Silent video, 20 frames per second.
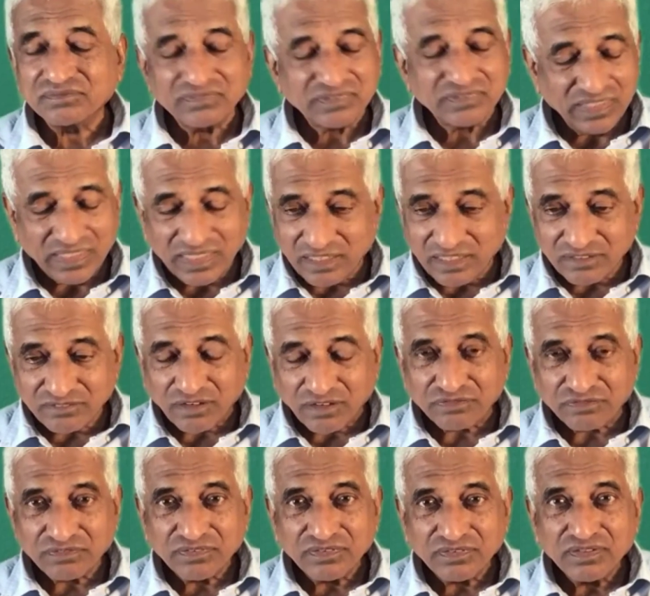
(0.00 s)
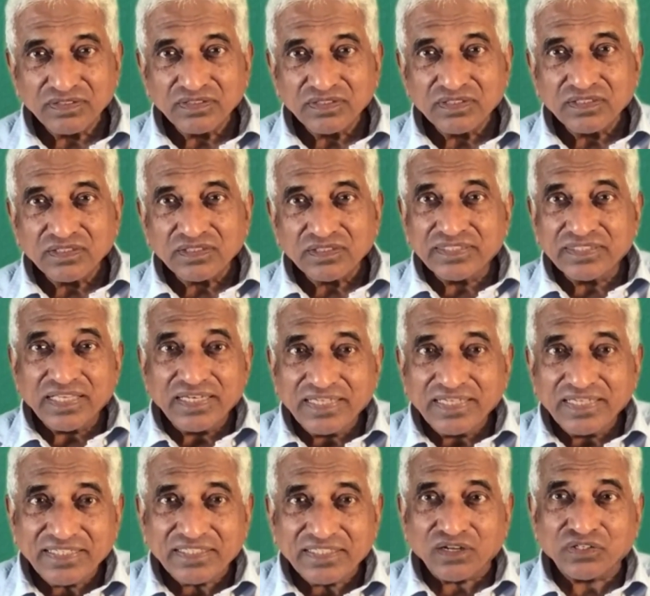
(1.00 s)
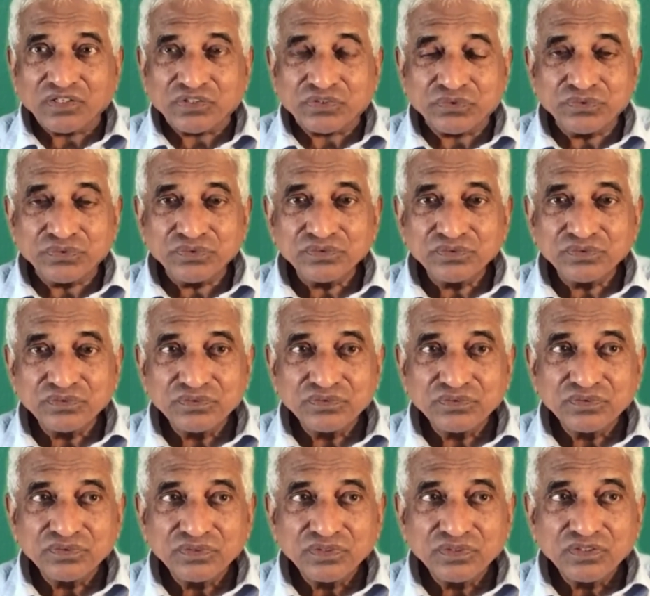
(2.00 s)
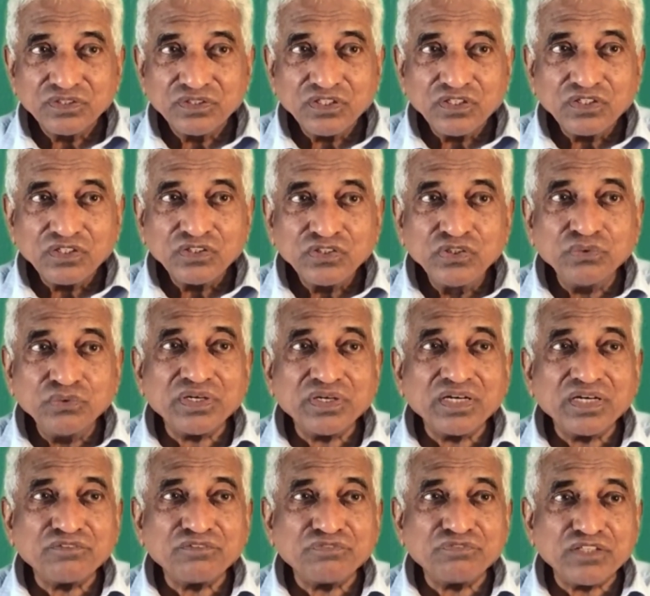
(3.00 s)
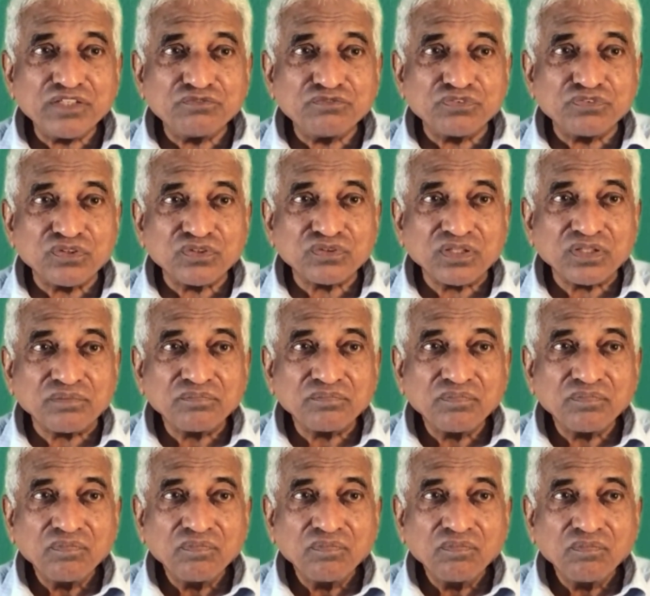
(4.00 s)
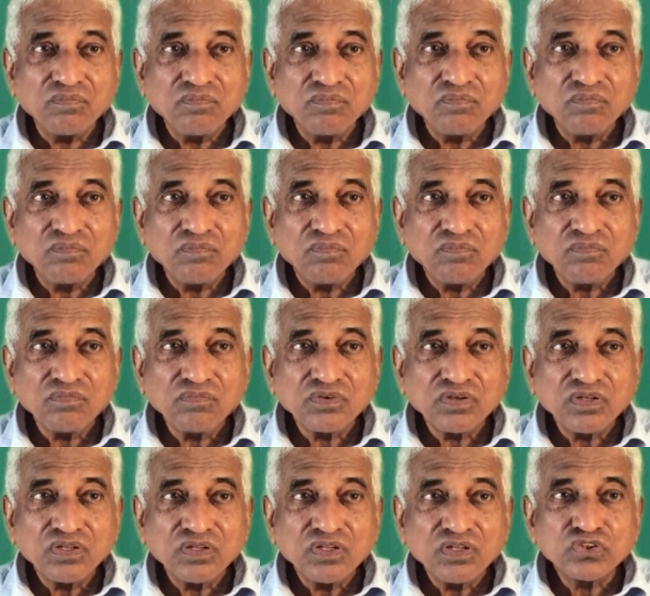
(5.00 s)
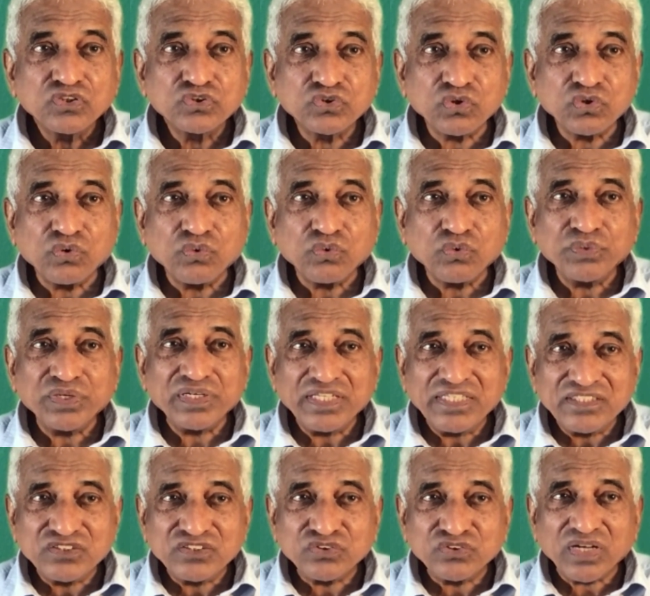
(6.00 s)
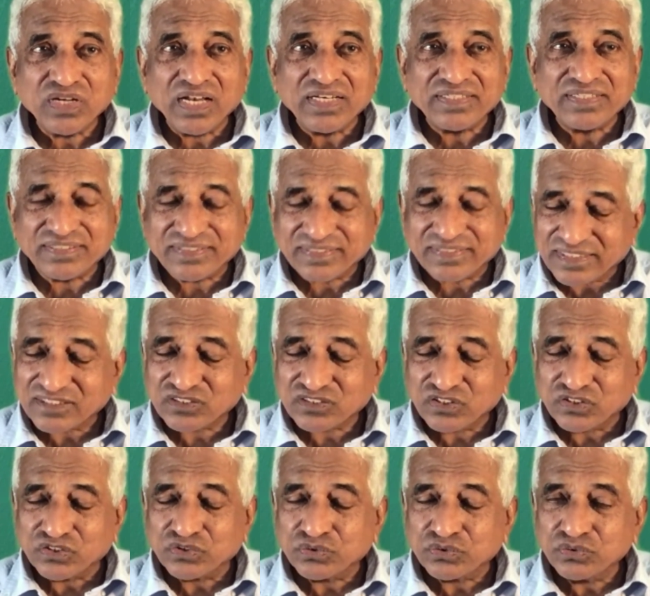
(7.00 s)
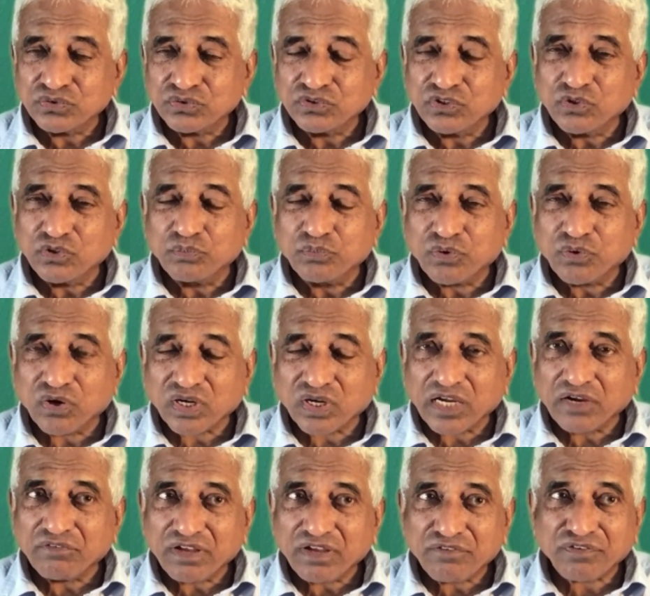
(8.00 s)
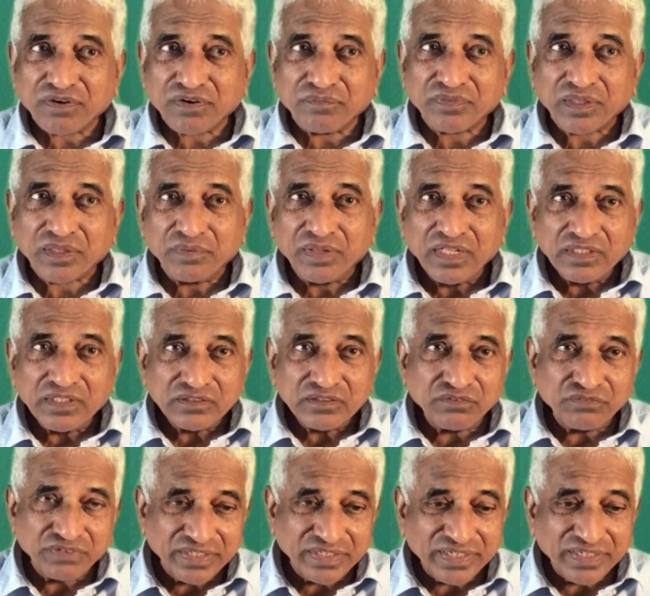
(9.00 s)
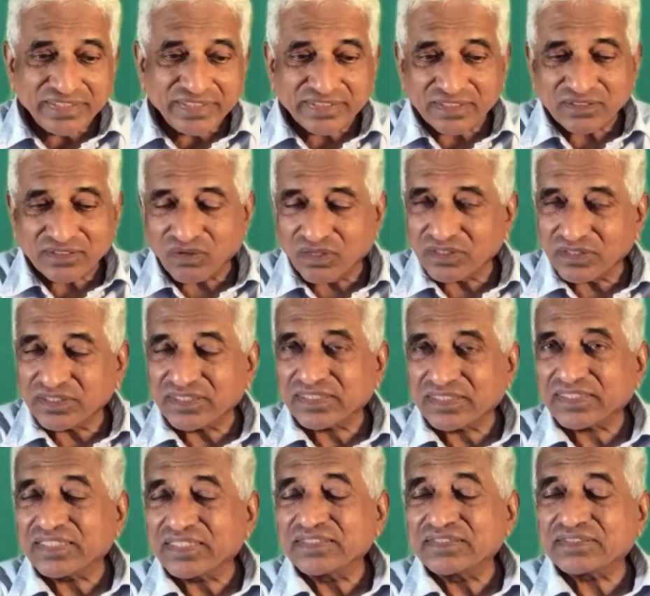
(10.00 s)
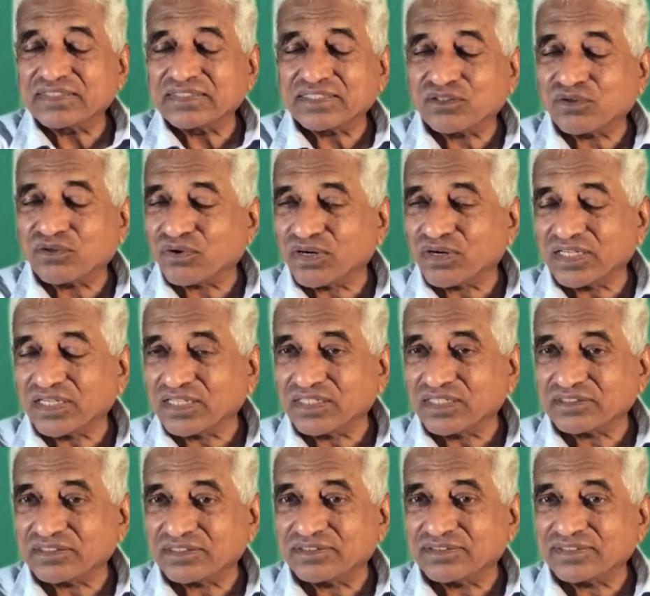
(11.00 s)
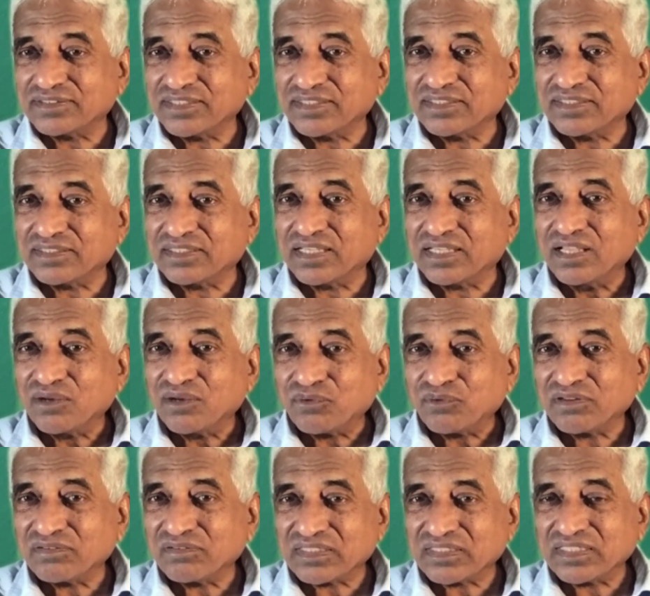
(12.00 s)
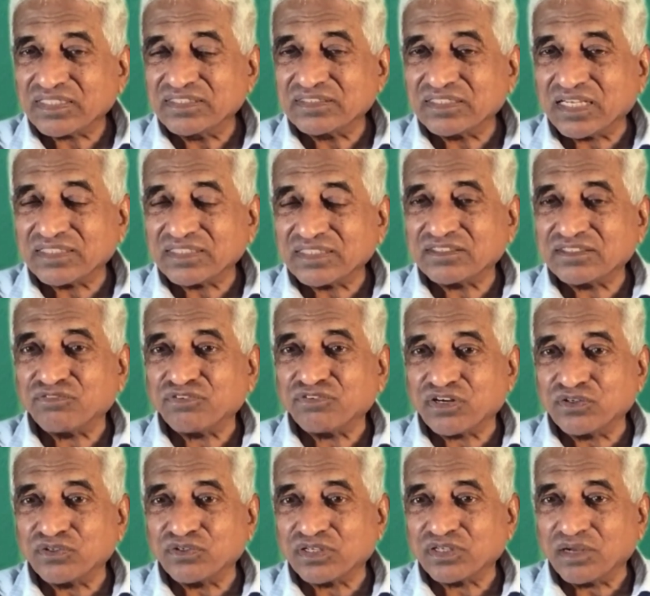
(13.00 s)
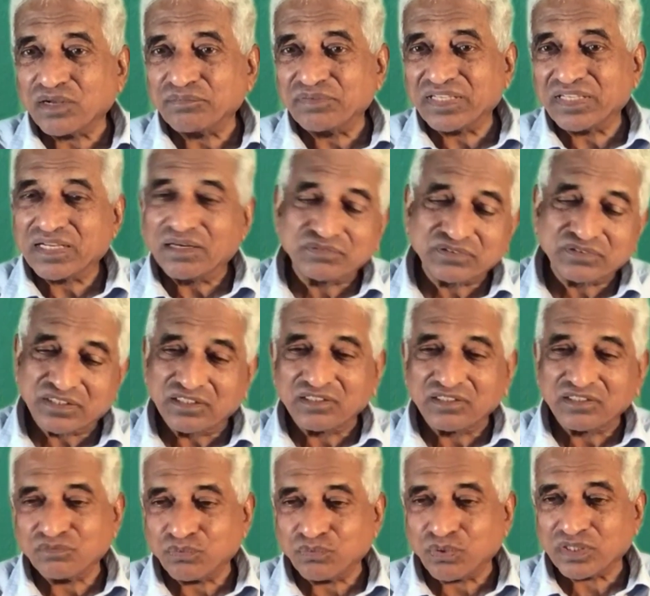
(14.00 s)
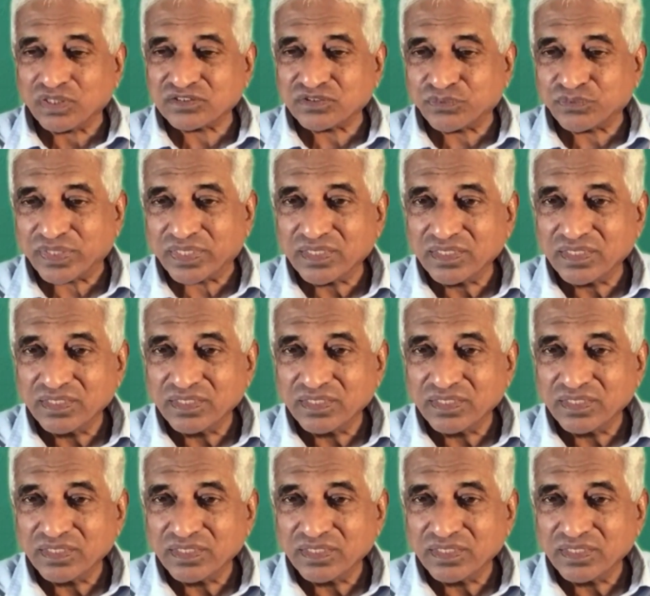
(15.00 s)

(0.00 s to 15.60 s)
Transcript: He left off. They leaned on you. You were not faithful to them. So when Israel trusted you, you broke away from them. Now we read that all the kings and chronicles, you see that the, one of the kings asks the Pharaoh to come, he comes and he walks away.